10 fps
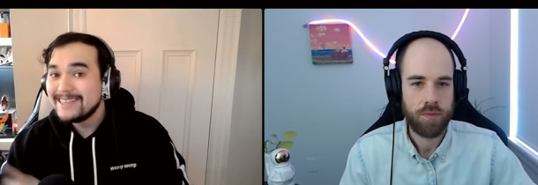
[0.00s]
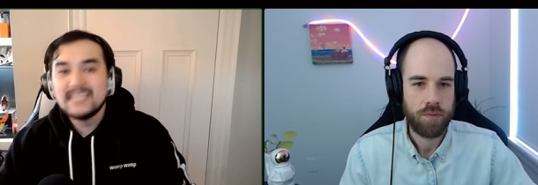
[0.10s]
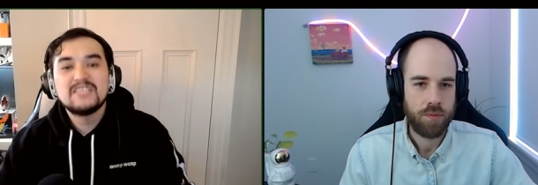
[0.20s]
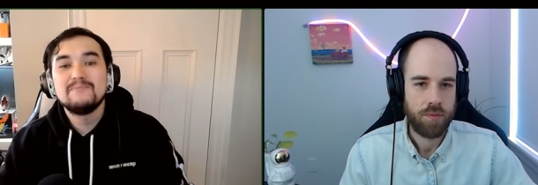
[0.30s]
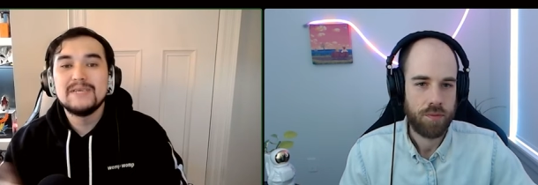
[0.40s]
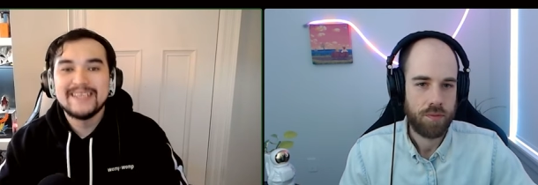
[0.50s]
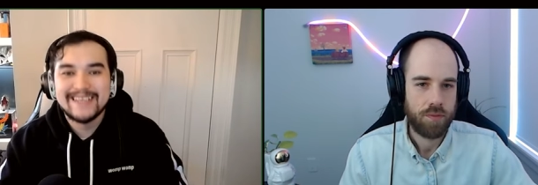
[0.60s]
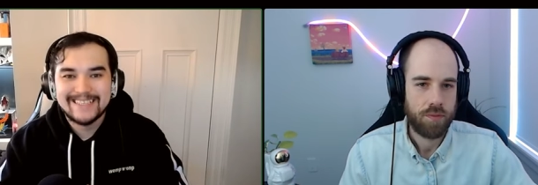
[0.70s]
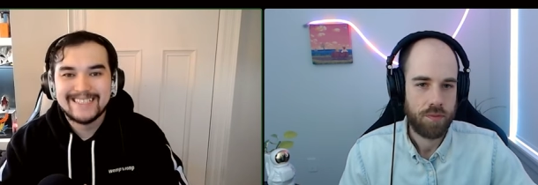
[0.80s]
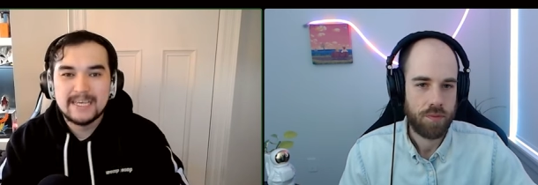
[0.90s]
Speaker 1: That doesn't mean you
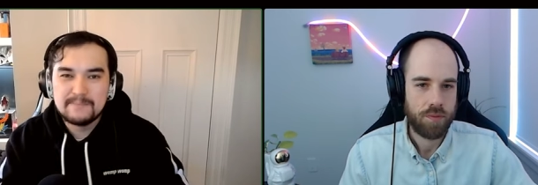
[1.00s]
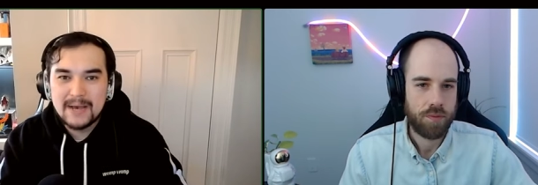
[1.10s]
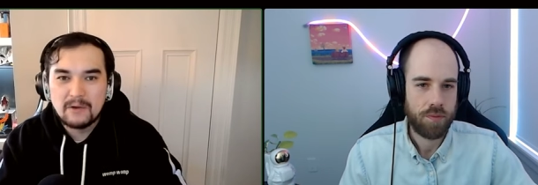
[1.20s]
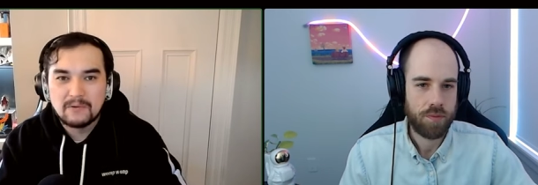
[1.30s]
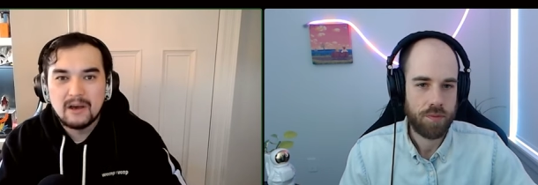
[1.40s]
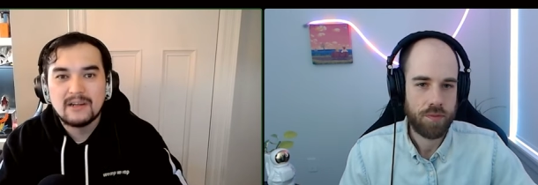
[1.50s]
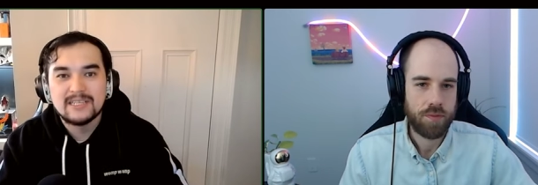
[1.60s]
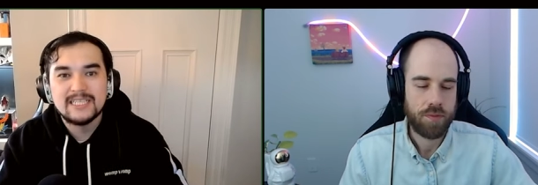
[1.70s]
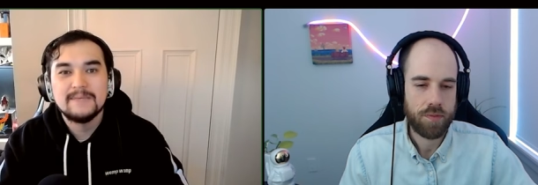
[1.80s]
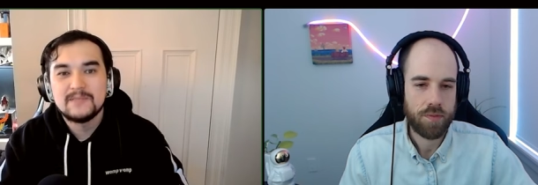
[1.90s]
get to skip out
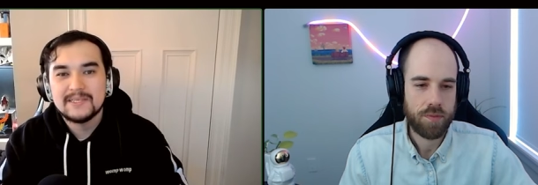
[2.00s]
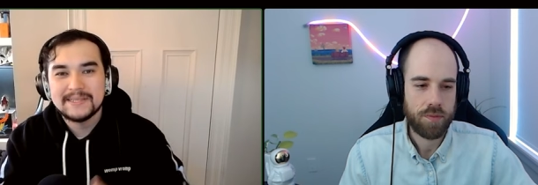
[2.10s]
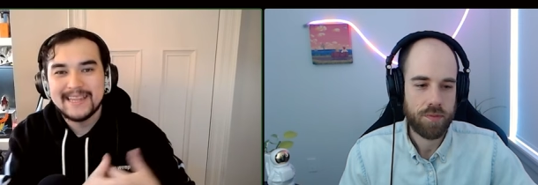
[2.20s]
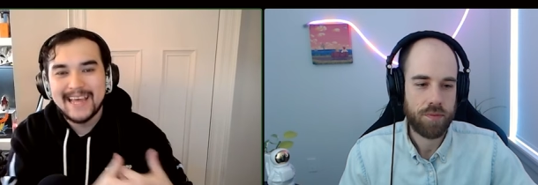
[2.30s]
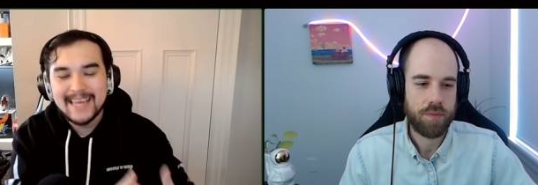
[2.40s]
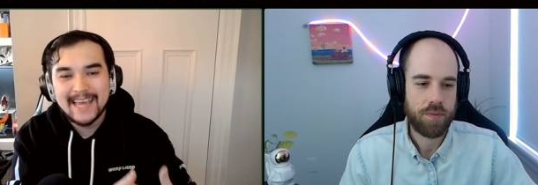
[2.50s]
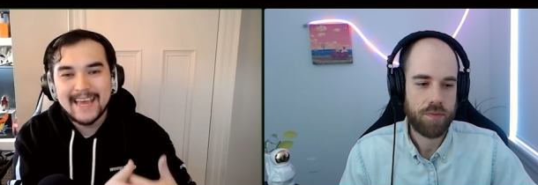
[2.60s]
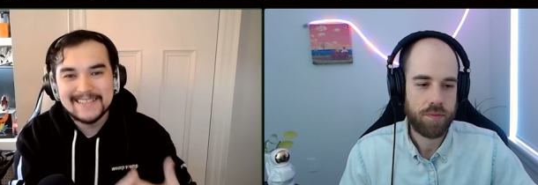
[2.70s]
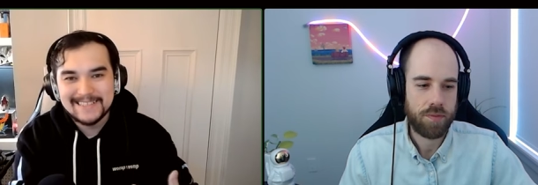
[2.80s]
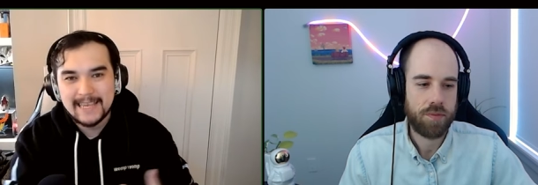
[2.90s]
on teams like
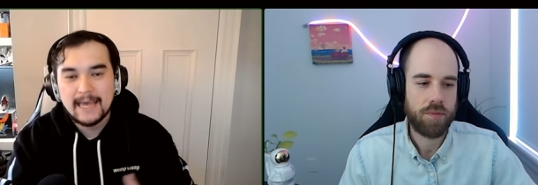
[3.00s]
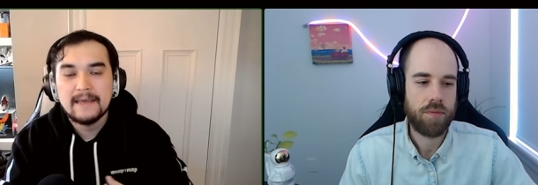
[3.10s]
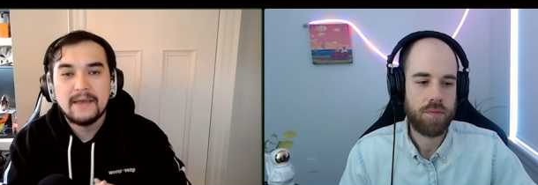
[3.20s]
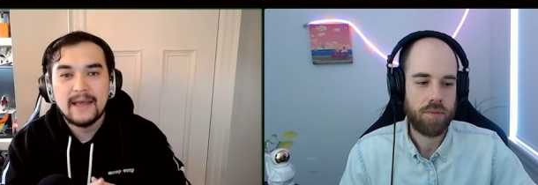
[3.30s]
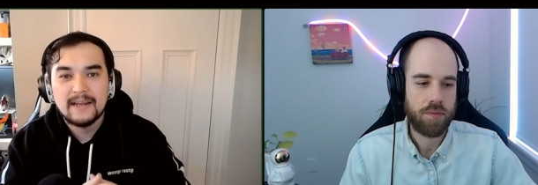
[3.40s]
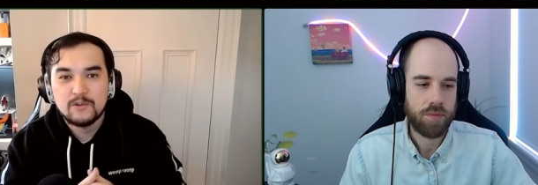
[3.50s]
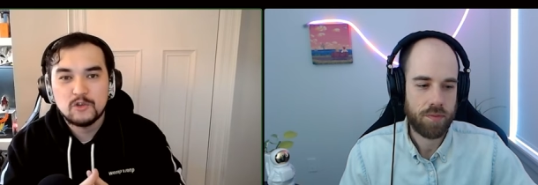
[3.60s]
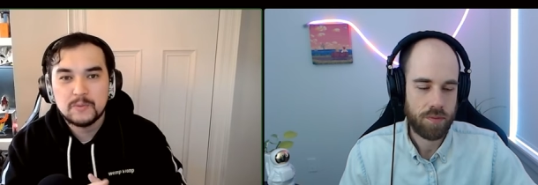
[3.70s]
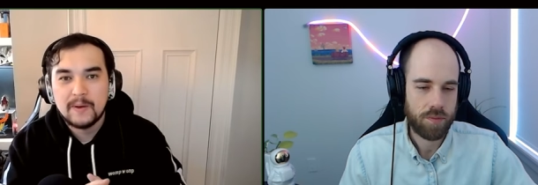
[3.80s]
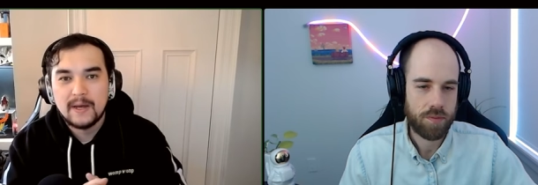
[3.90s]
SK getting their
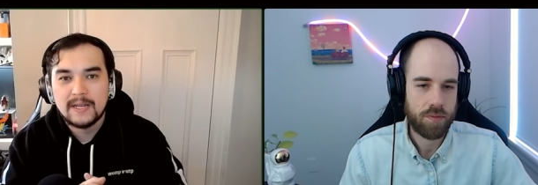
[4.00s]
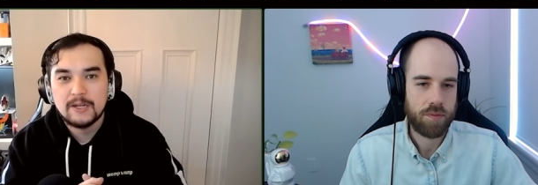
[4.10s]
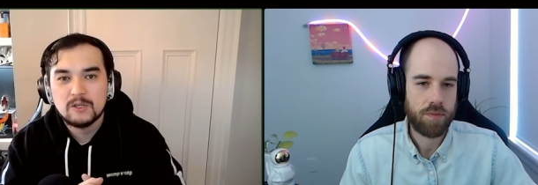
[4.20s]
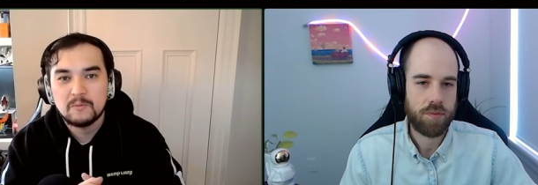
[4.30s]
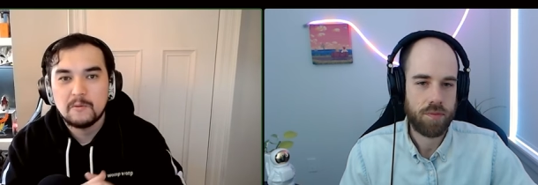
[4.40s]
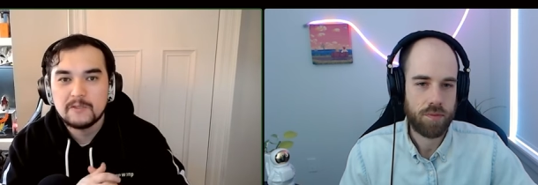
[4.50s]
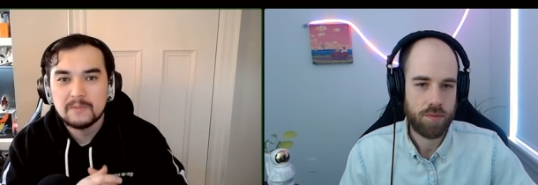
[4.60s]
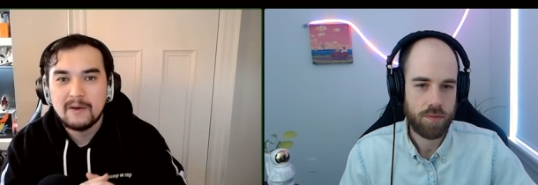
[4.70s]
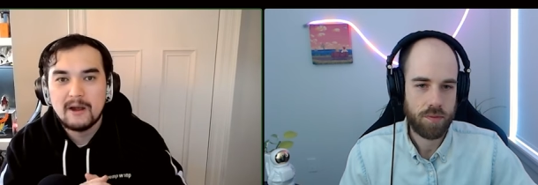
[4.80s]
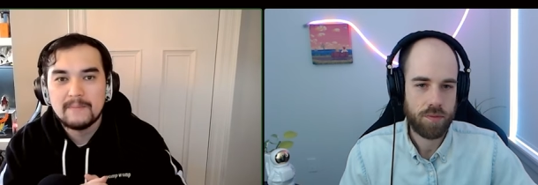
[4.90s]
spot here towards
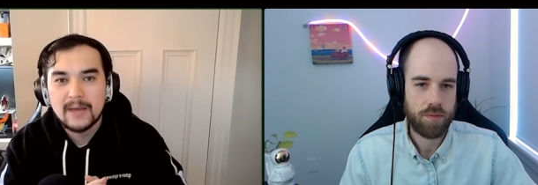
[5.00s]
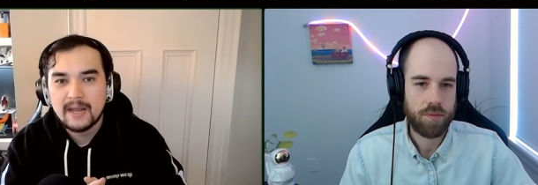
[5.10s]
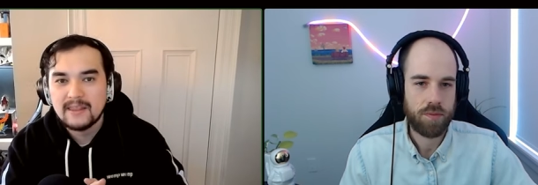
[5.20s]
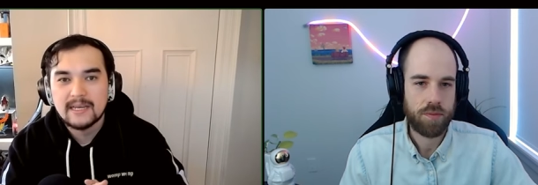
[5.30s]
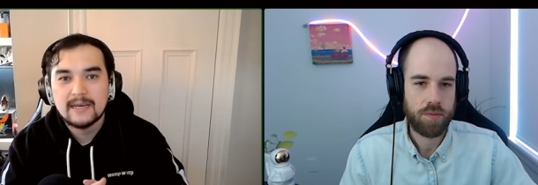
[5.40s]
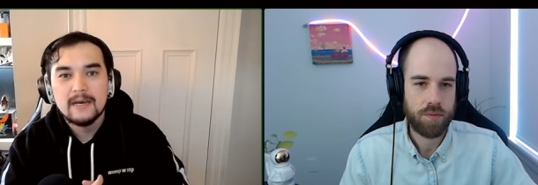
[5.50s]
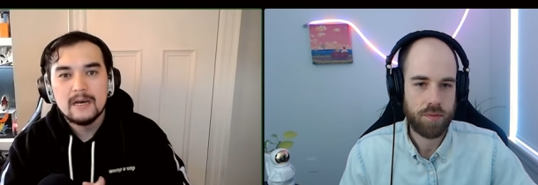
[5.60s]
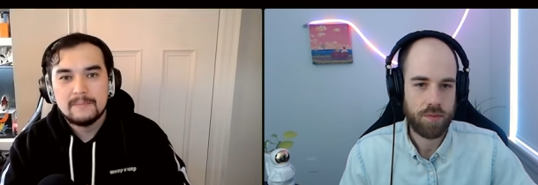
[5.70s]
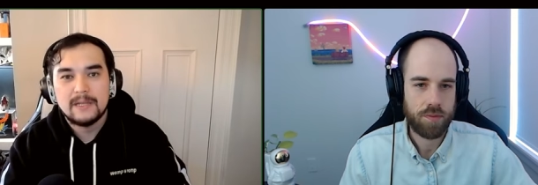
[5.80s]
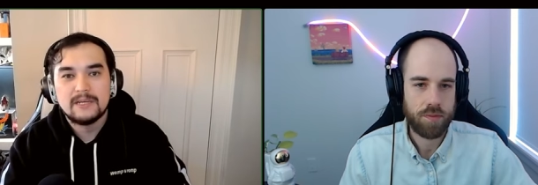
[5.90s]
the bottom end. I think
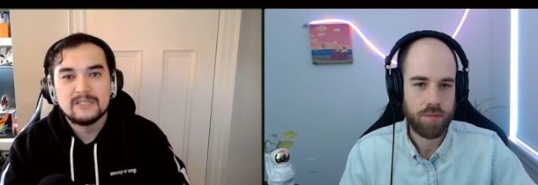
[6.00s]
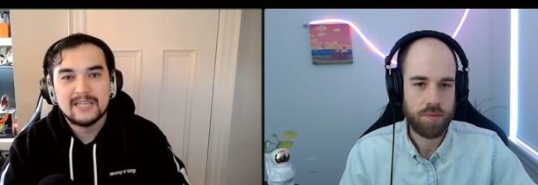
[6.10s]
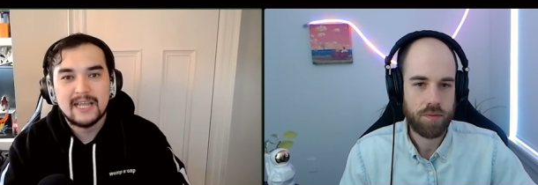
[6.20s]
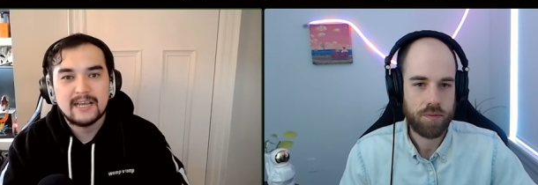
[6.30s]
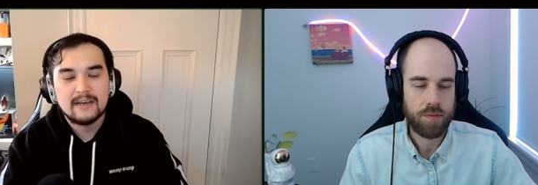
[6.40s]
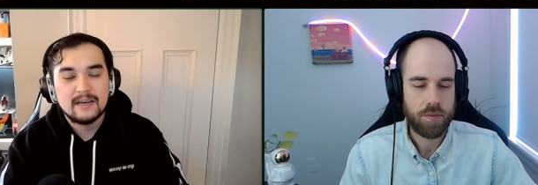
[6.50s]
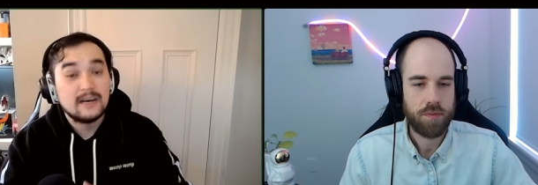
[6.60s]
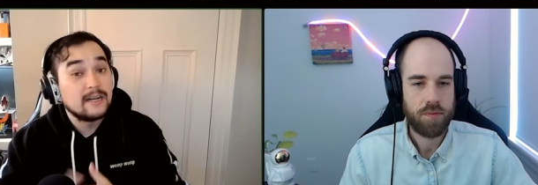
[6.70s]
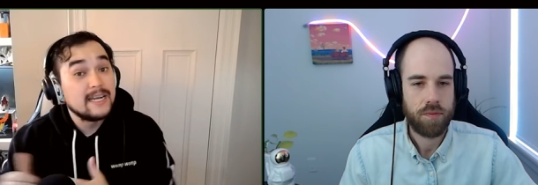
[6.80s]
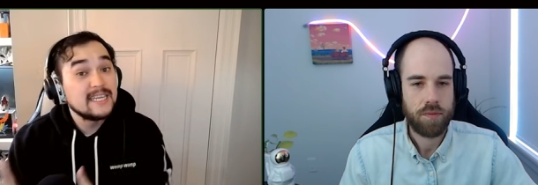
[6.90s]
players like
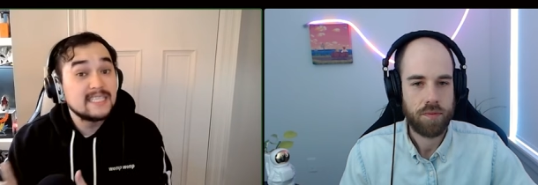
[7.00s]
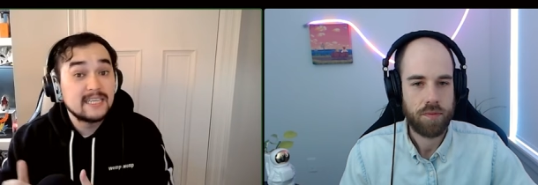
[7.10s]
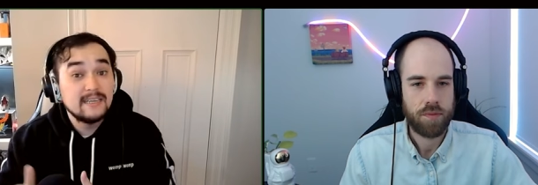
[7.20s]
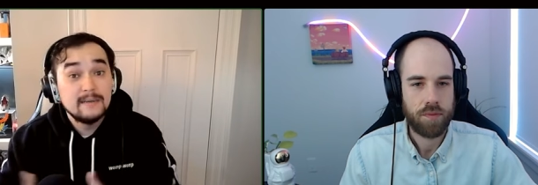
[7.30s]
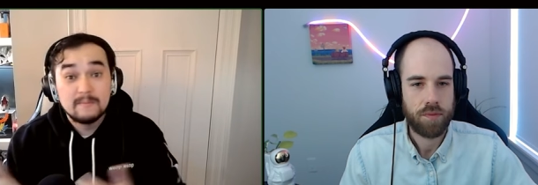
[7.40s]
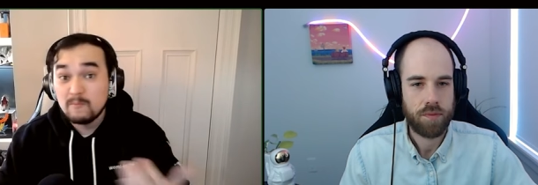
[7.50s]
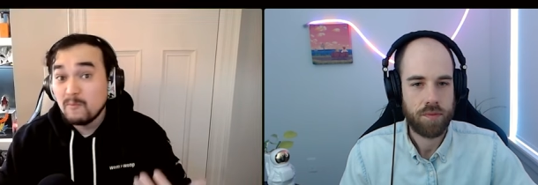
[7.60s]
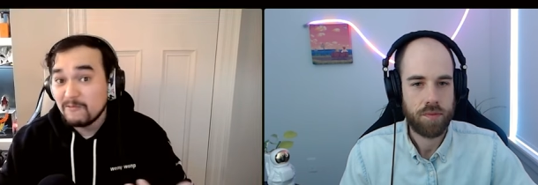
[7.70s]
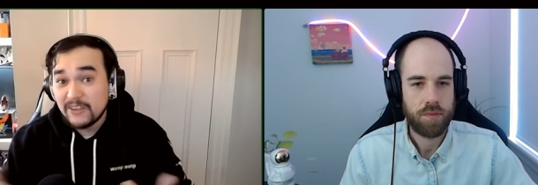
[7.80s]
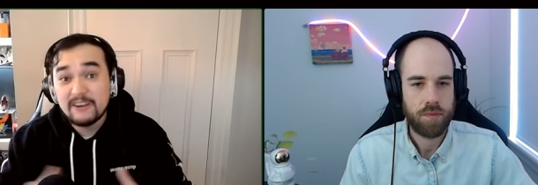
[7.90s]
Niski,
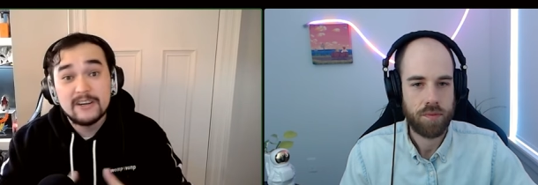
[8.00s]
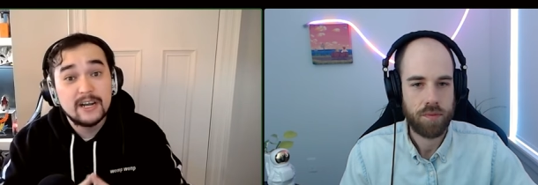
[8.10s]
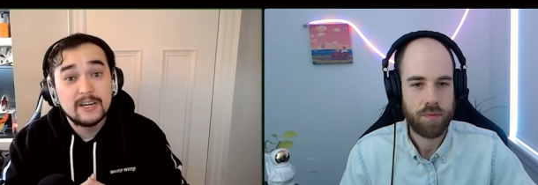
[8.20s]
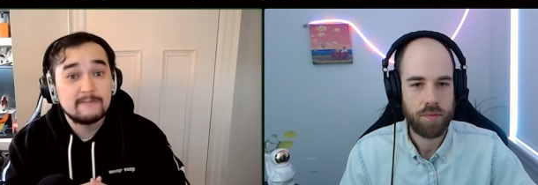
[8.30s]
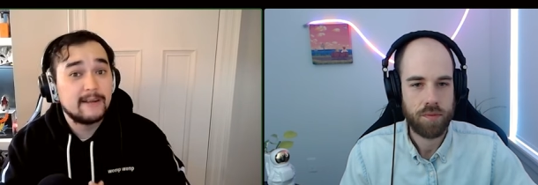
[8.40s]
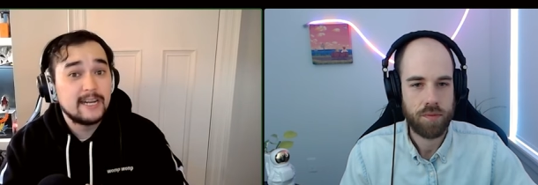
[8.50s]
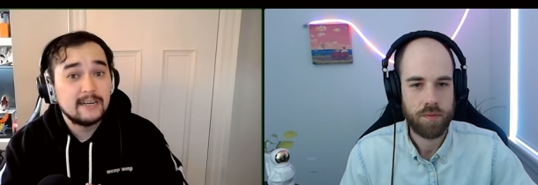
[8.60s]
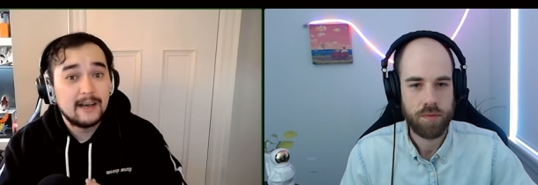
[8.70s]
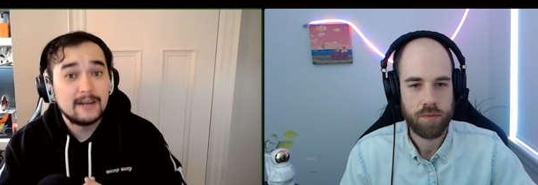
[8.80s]
very underrated.